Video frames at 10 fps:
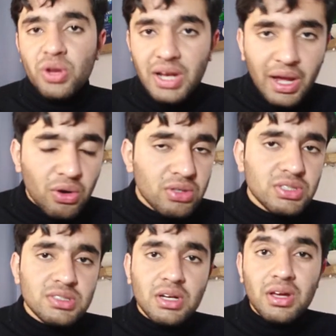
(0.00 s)
where
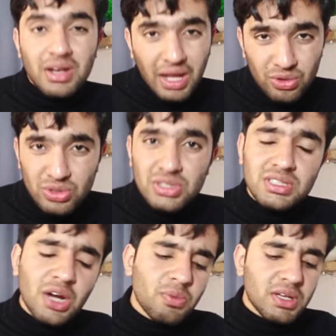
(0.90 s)
glycolysis occurs, glycolysis in
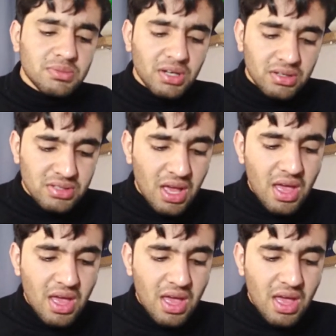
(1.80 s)
cytoplasm occurs,